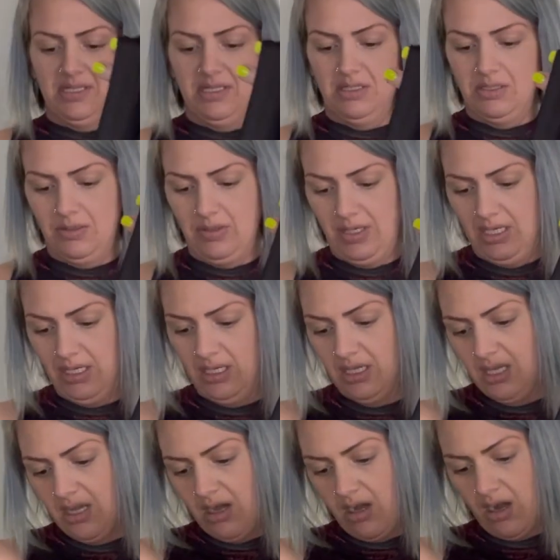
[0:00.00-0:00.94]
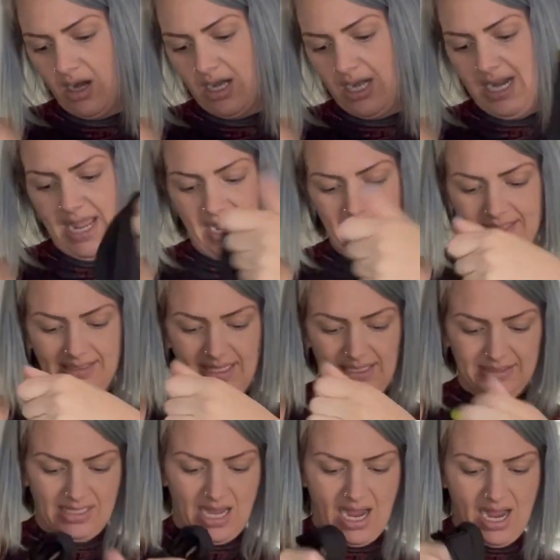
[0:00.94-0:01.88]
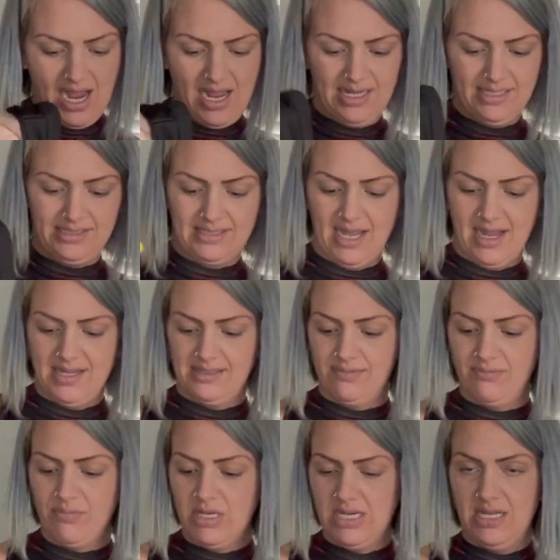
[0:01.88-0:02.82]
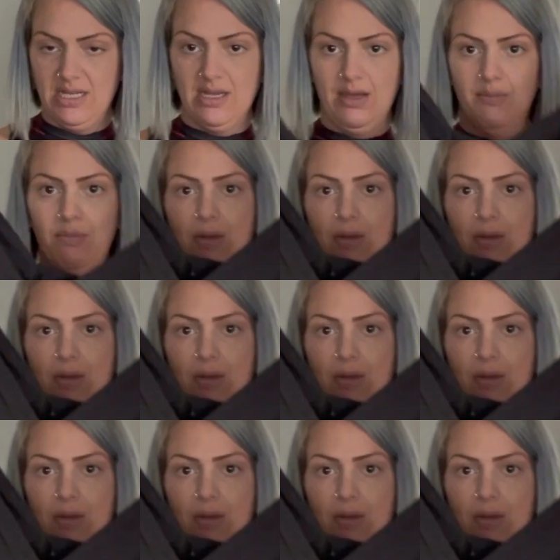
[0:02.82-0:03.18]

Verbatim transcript: into it. All right, XXI size medium,